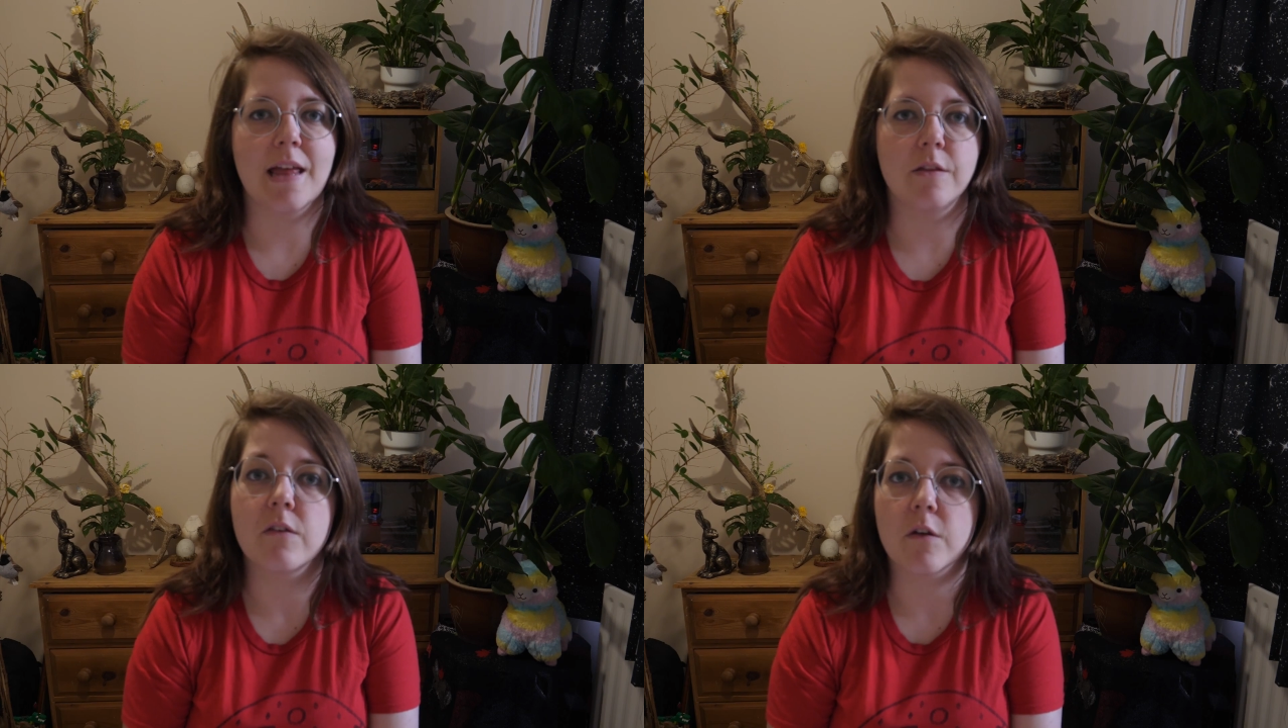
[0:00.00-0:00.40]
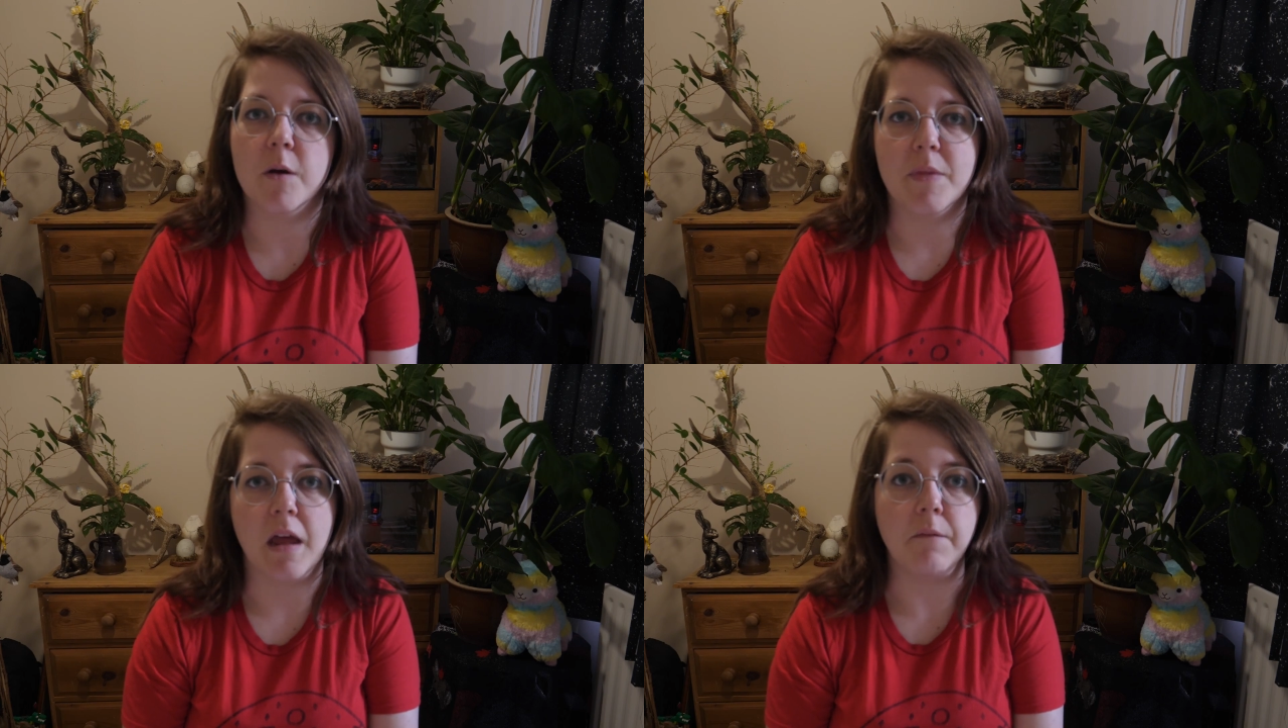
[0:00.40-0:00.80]

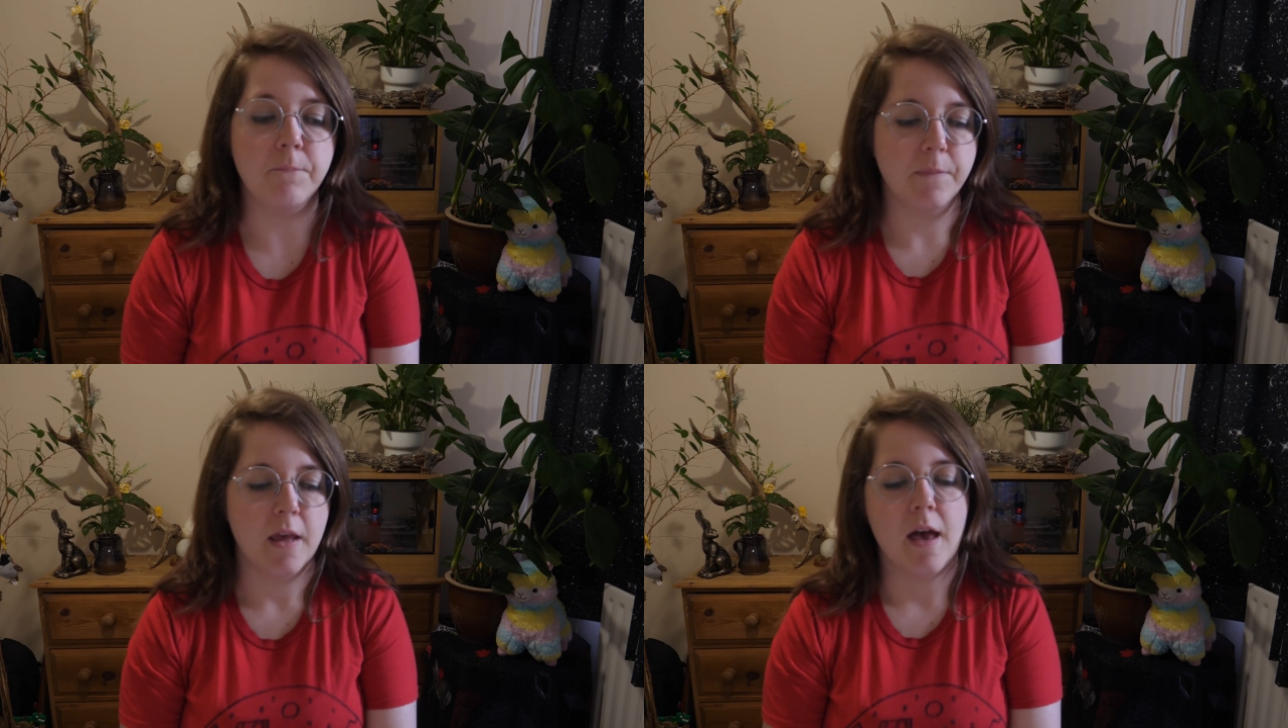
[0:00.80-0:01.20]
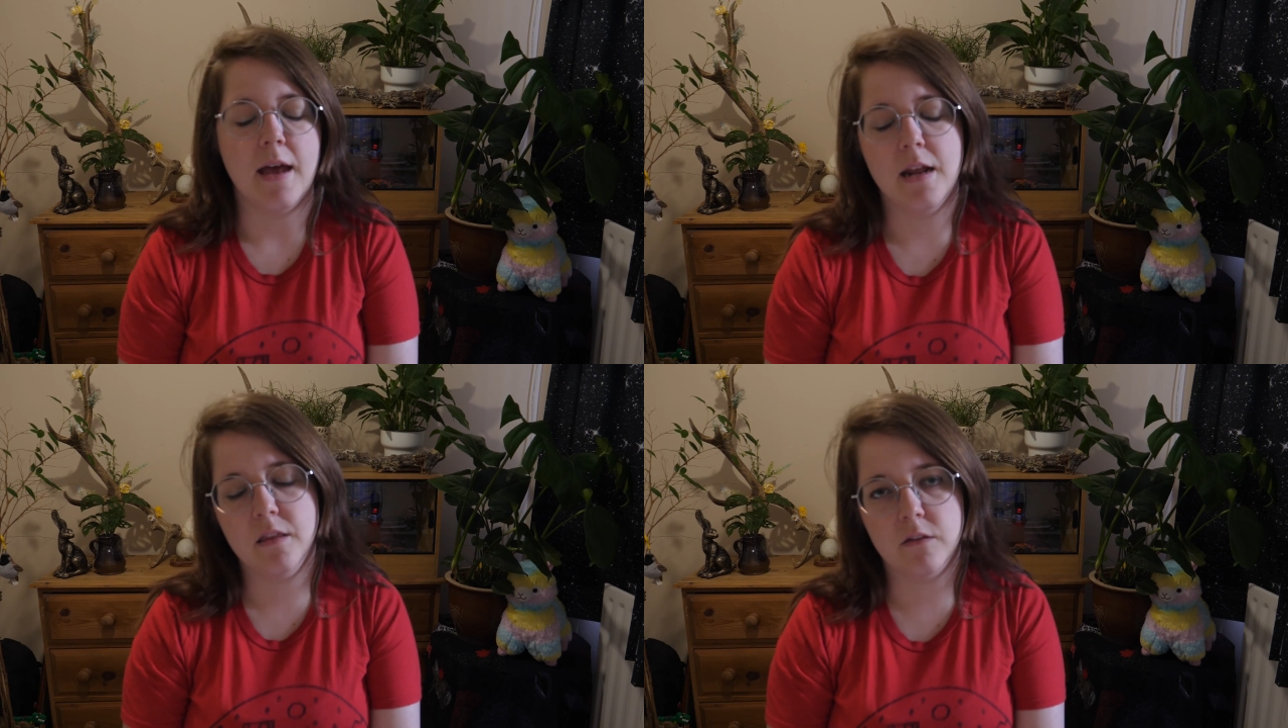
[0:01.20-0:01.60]
enzyme then.
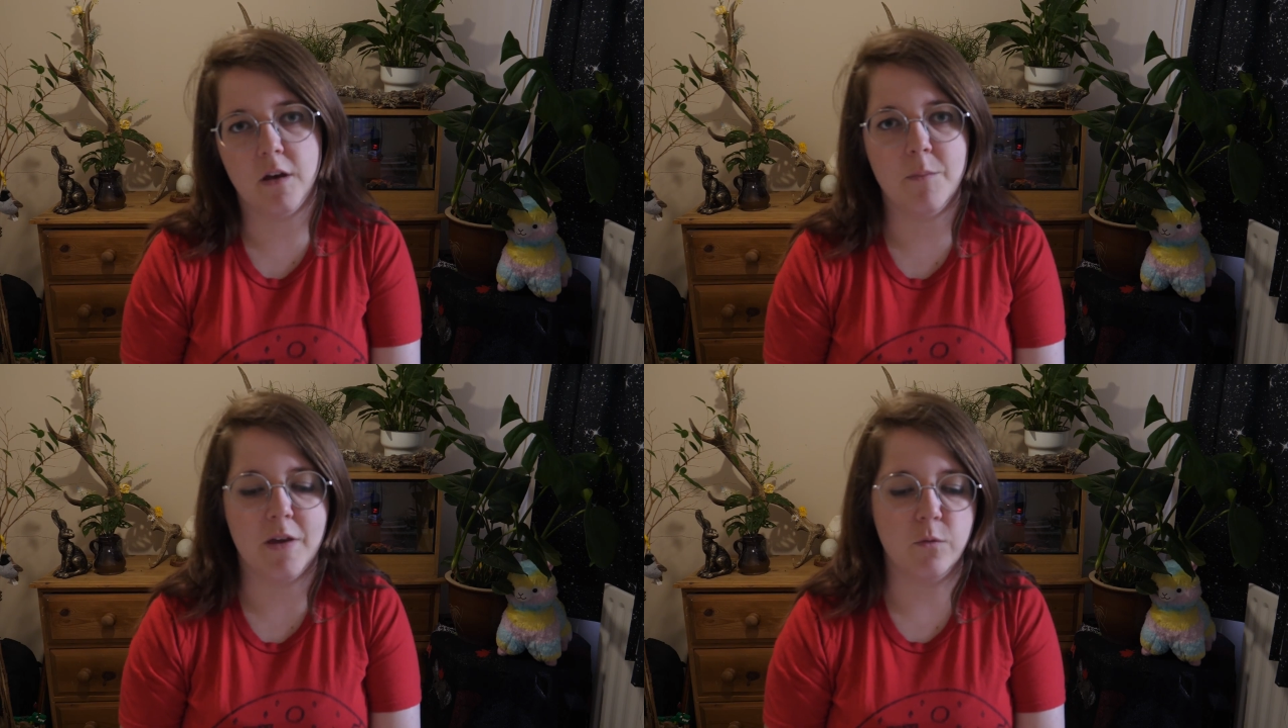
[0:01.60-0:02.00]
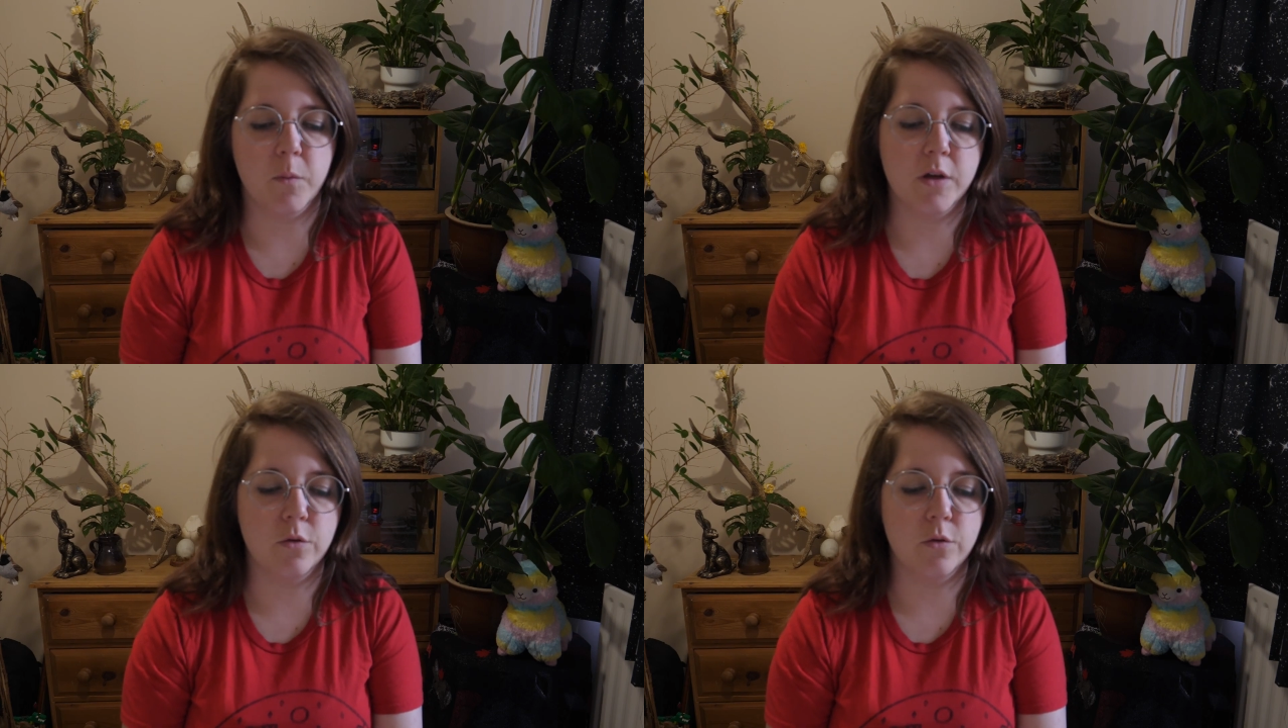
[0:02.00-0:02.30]
An enzyme is what we